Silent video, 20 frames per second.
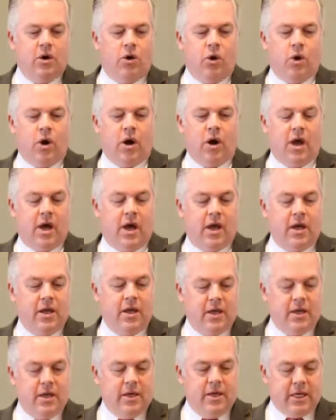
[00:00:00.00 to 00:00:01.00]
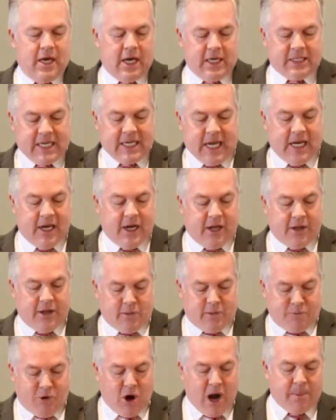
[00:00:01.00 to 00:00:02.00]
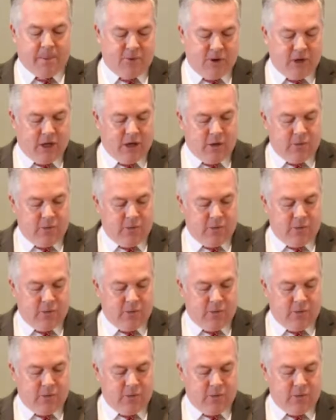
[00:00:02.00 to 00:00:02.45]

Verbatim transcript: or uh, uh, taking other property